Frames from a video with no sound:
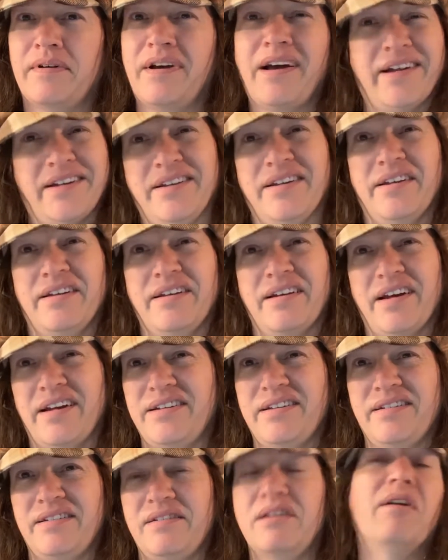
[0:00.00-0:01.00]
I did. I
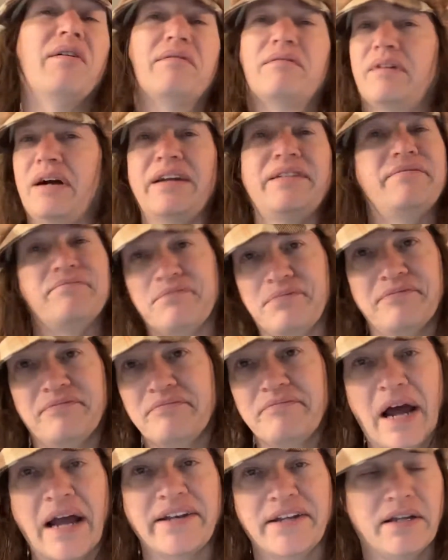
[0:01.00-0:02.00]
no, I
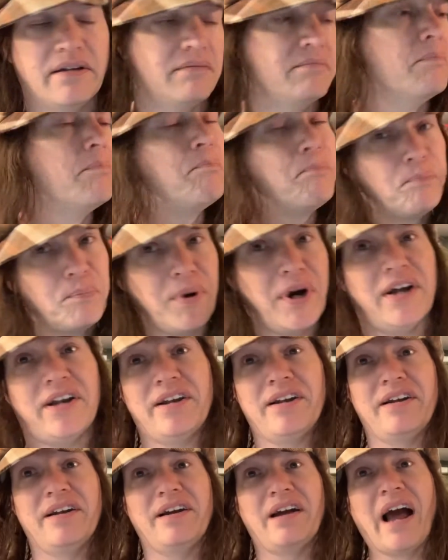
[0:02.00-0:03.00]
I didn't, but
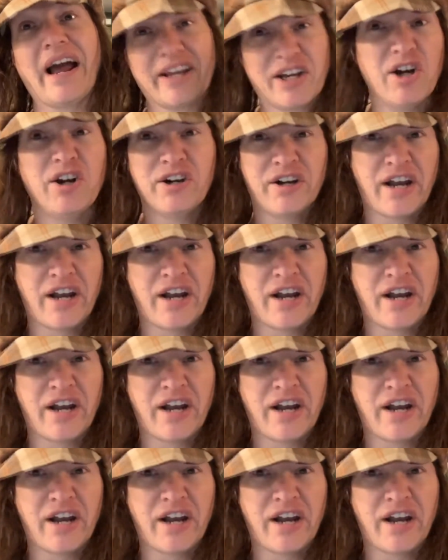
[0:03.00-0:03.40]
I could